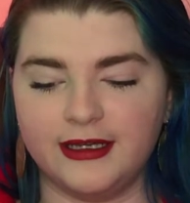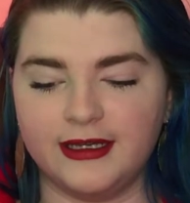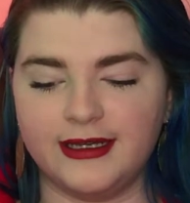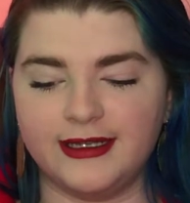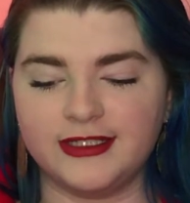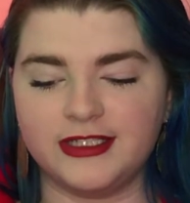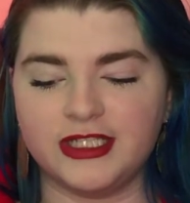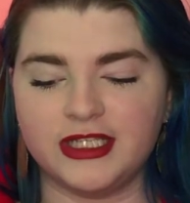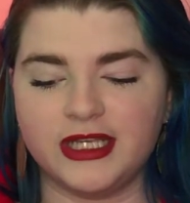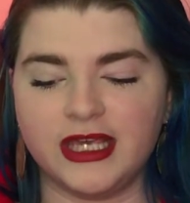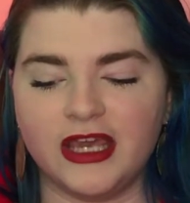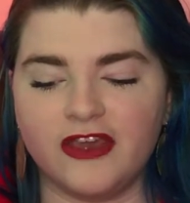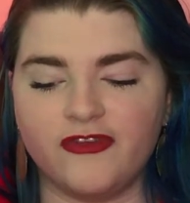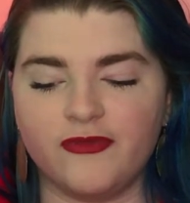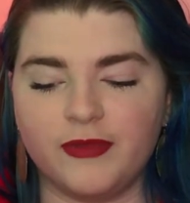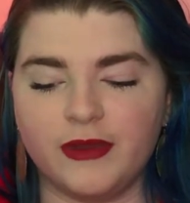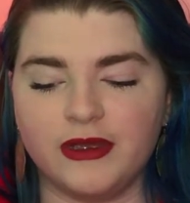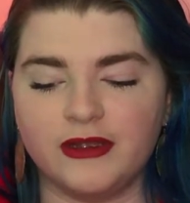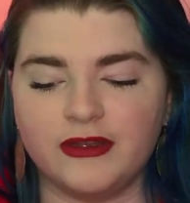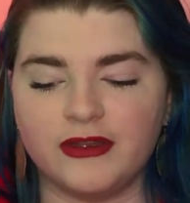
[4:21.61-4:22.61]
and she gave
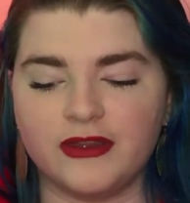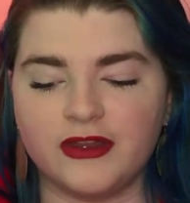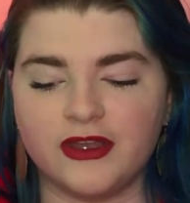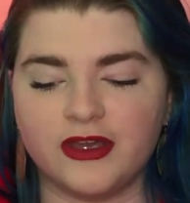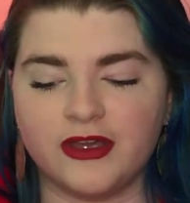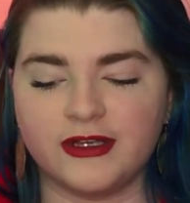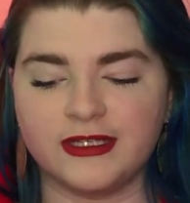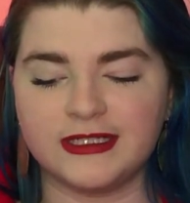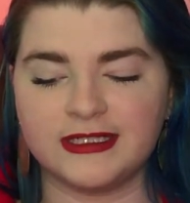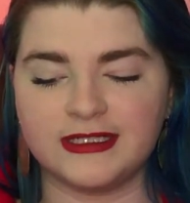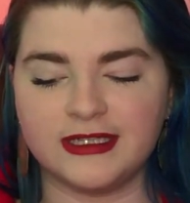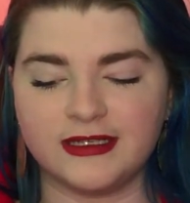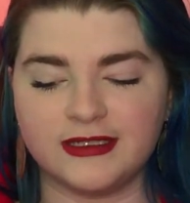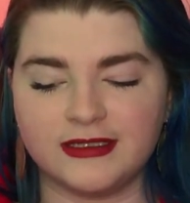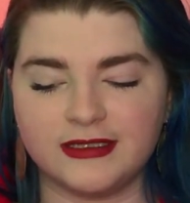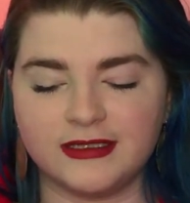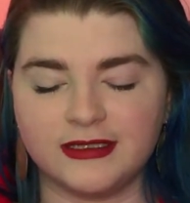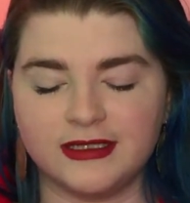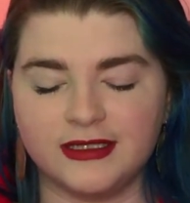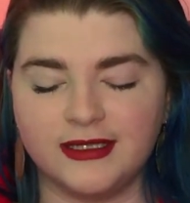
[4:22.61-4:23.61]
birth to her
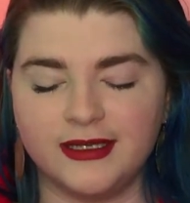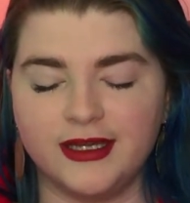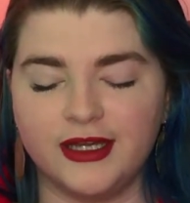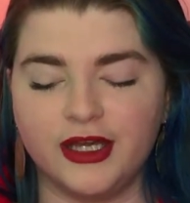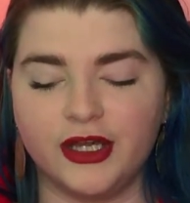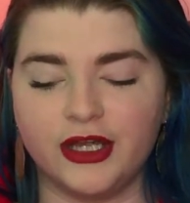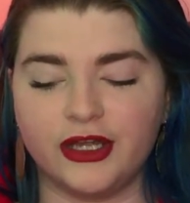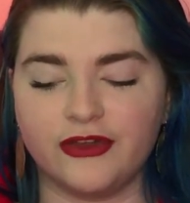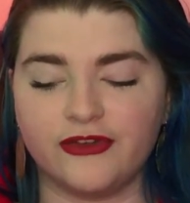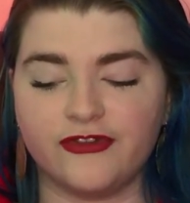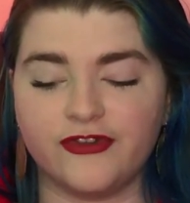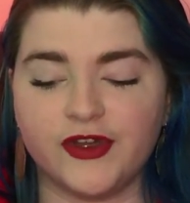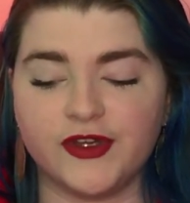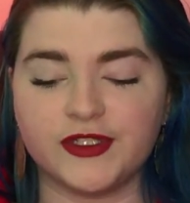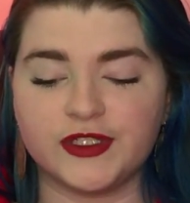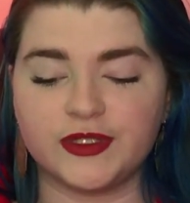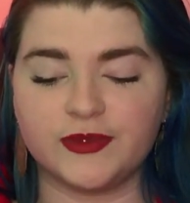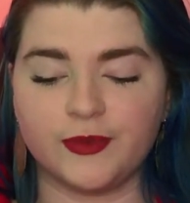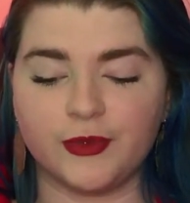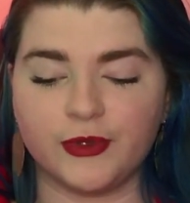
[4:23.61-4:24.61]
son, her
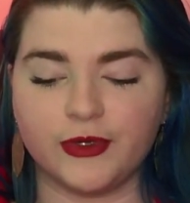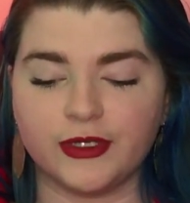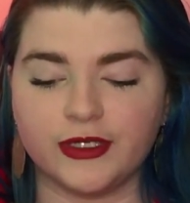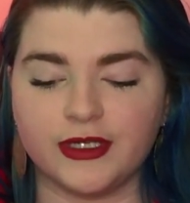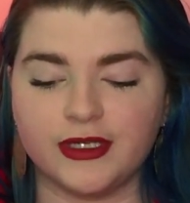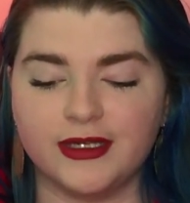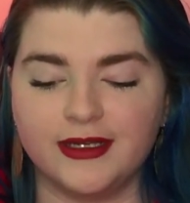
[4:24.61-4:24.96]
firstborn.